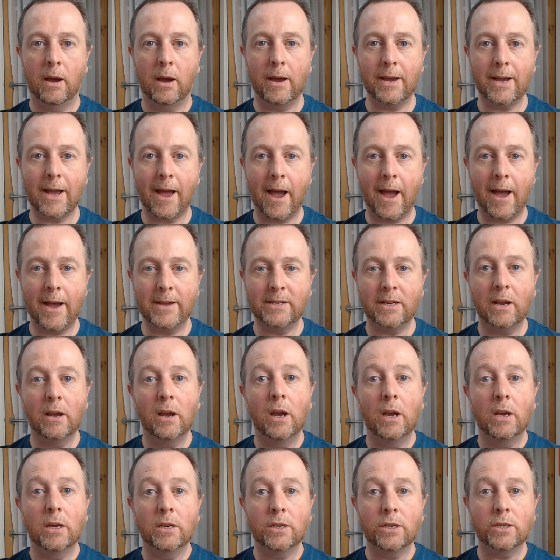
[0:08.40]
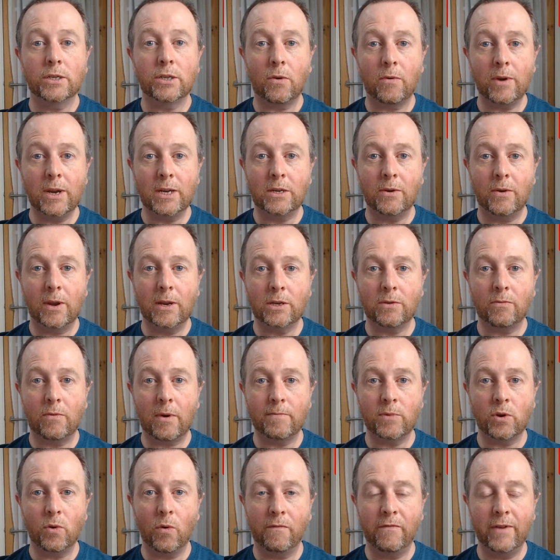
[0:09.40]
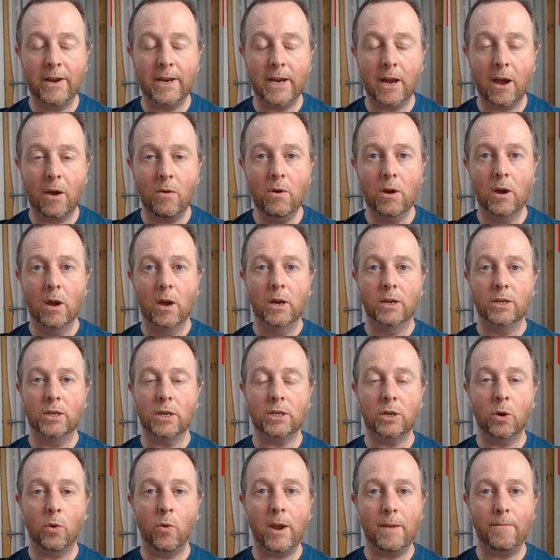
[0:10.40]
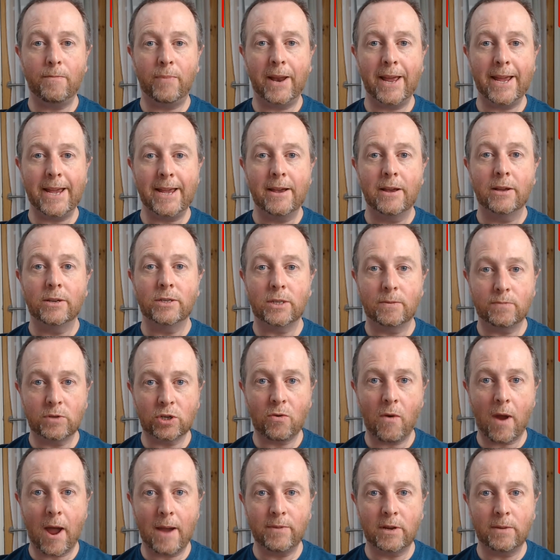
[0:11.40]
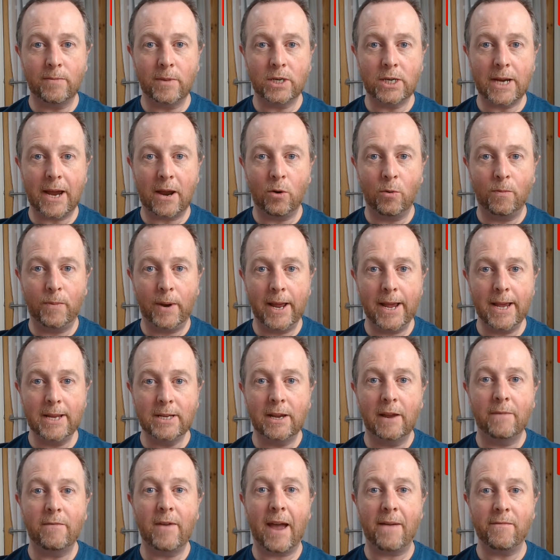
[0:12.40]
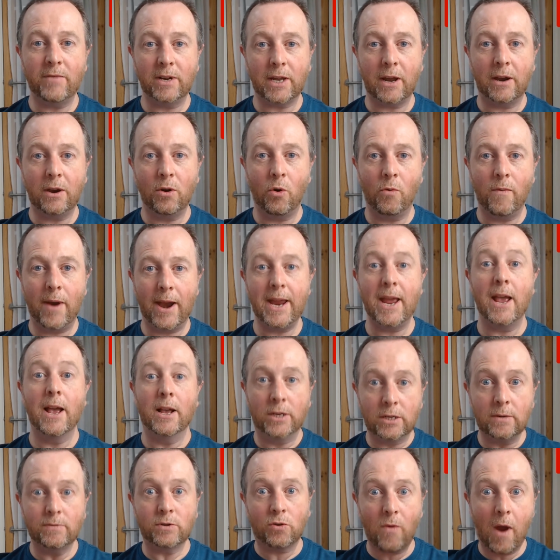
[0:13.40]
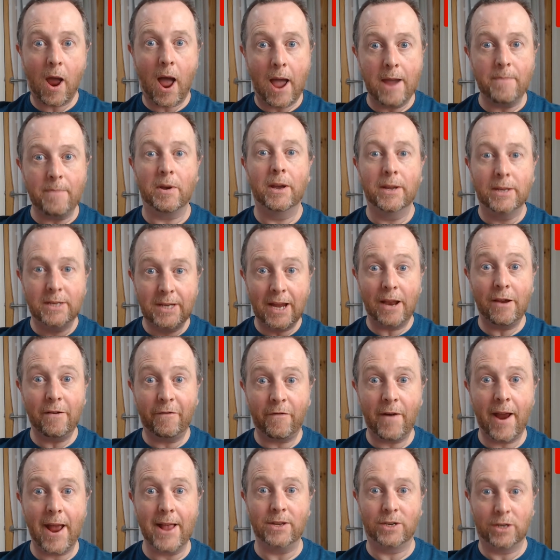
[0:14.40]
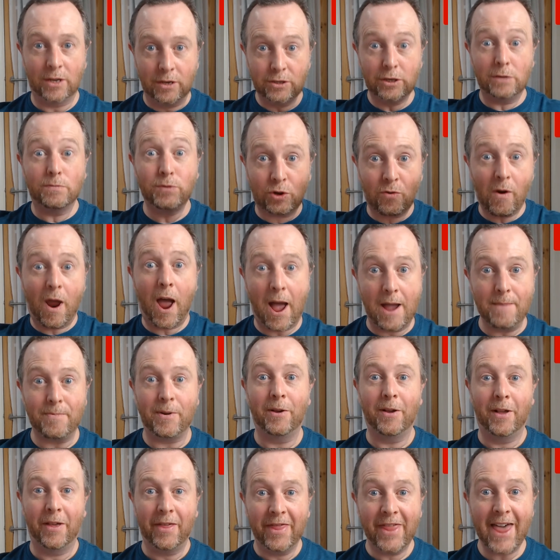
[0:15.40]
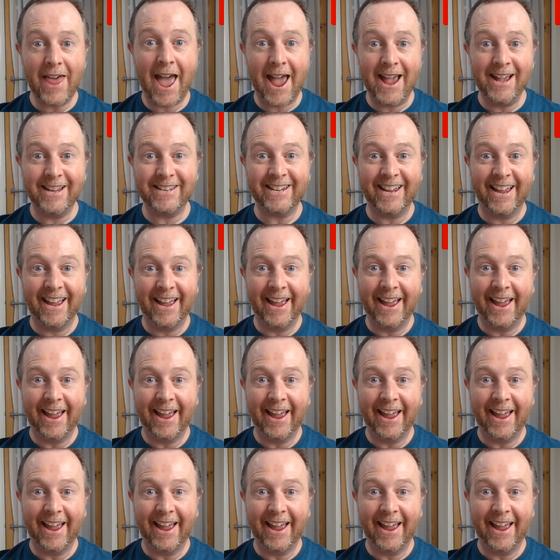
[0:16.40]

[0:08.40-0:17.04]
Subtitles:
Hi guys, sorry to interrupt your video. Just a quick plea, subscribe to my channel please. If you haven't done it already, subscribe. Tell your friends, subscribe. Thanks.